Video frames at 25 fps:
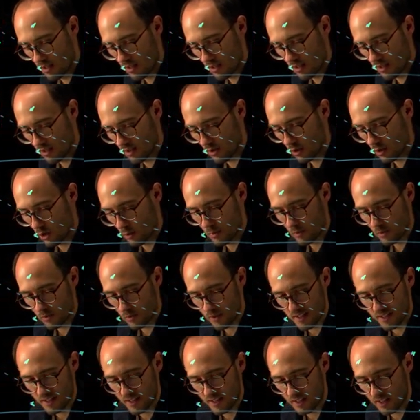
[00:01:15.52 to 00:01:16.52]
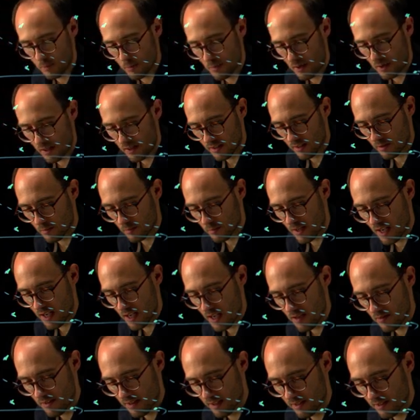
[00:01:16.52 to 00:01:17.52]
an operating dependent
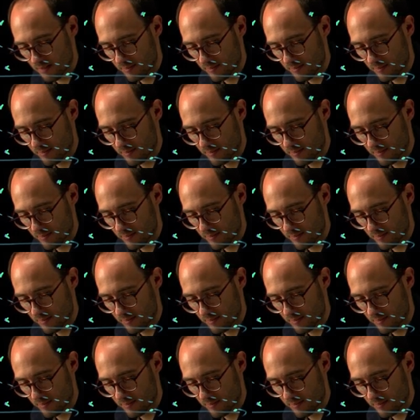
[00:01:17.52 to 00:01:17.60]
behavior,